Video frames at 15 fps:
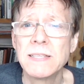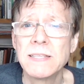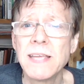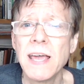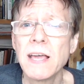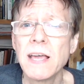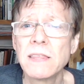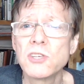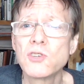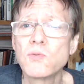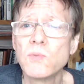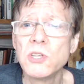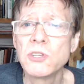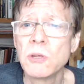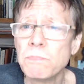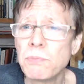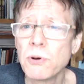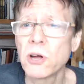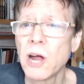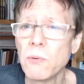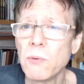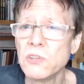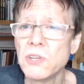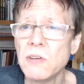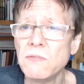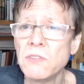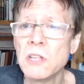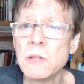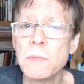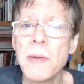Take this recent book I received
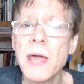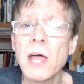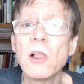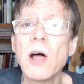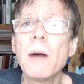in the mail